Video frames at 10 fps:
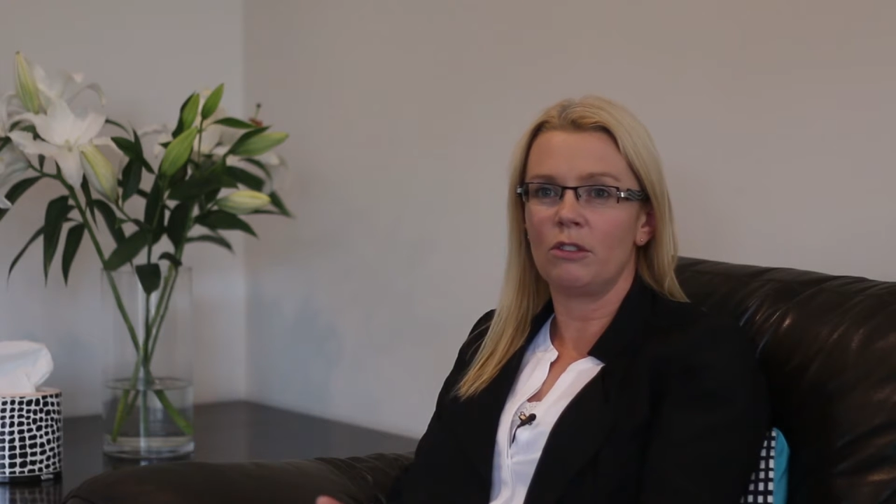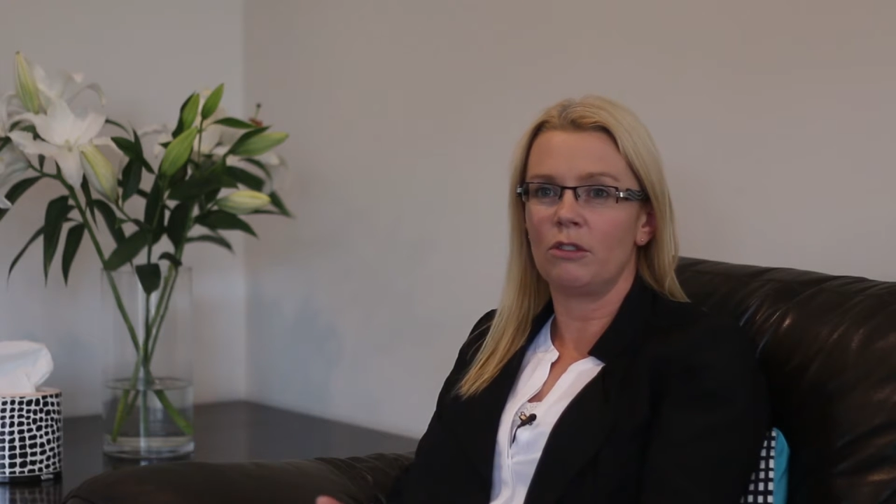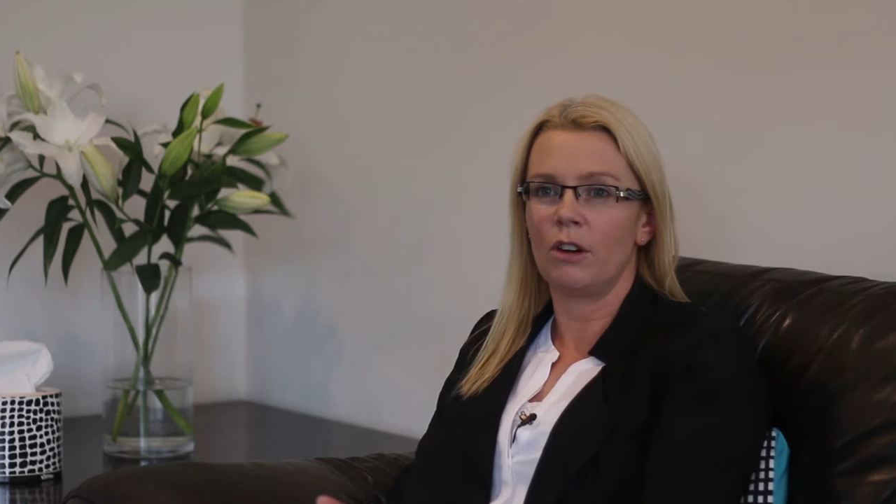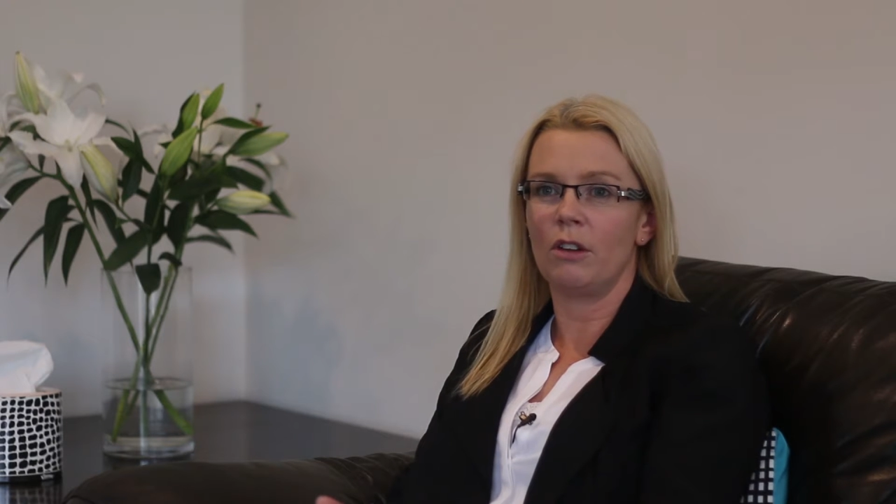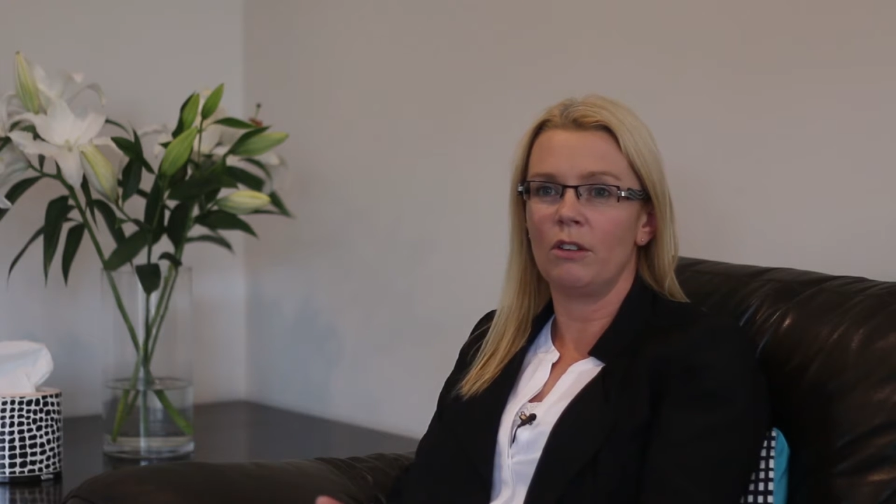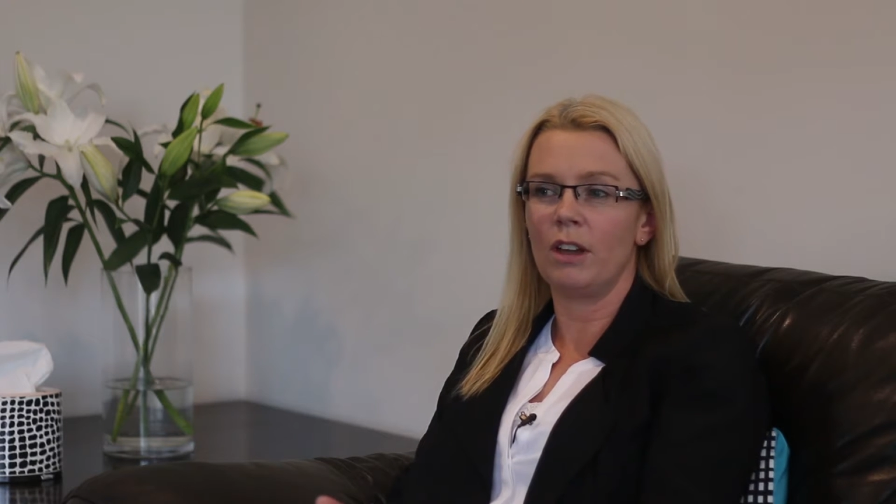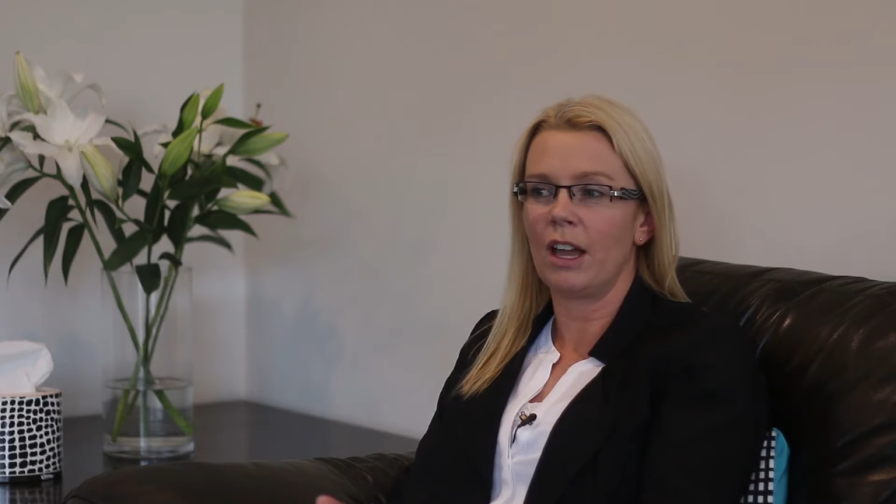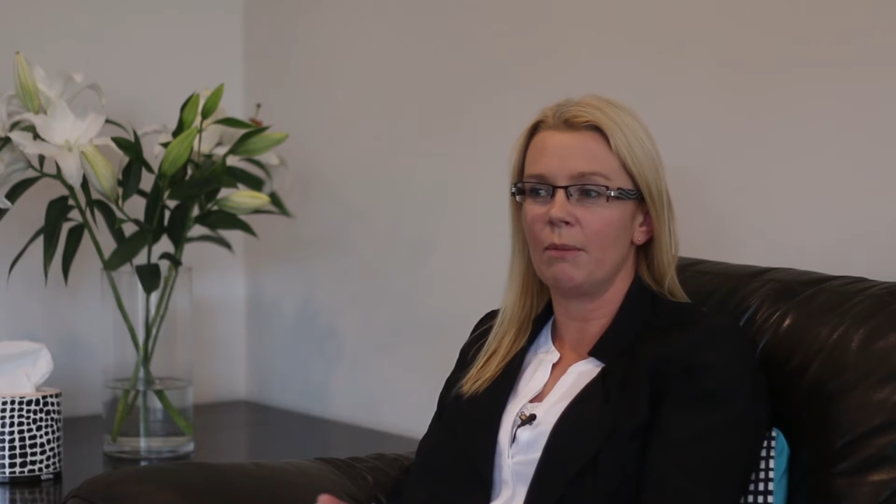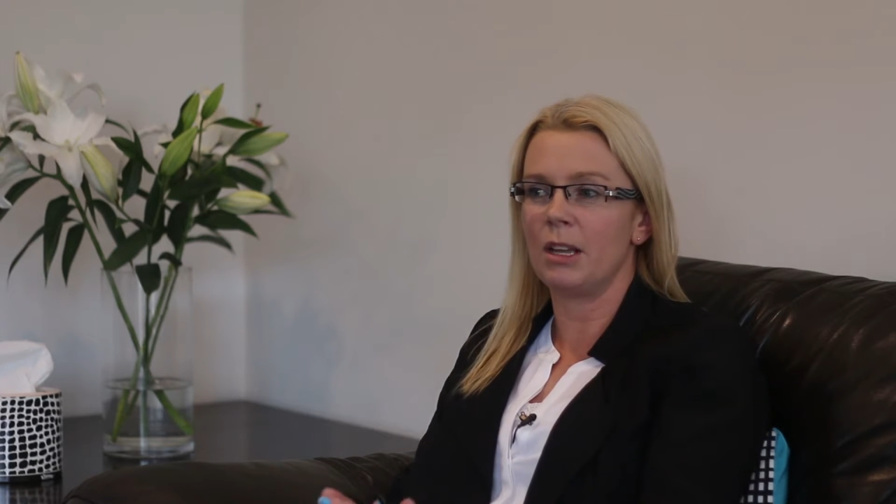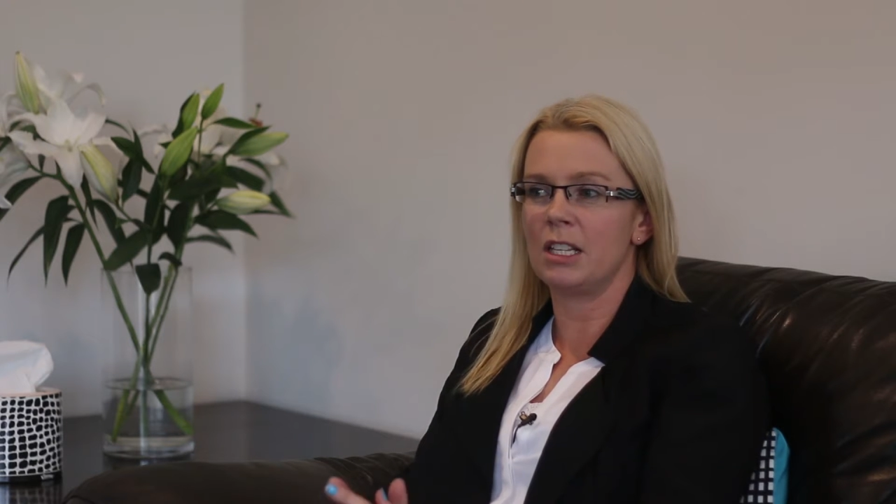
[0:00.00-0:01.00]
through
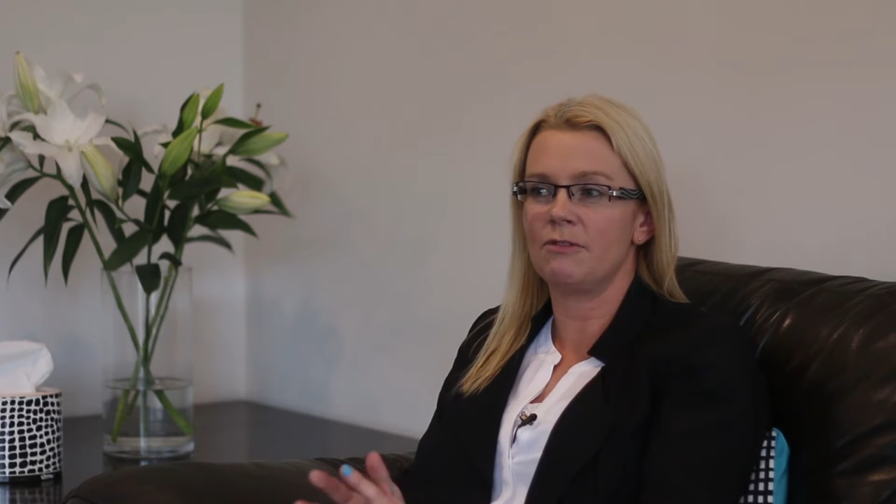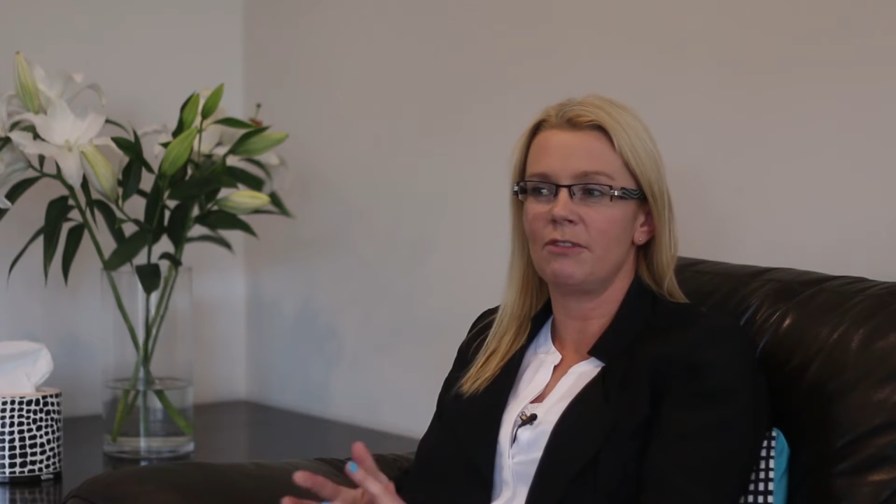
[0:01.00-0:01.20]
its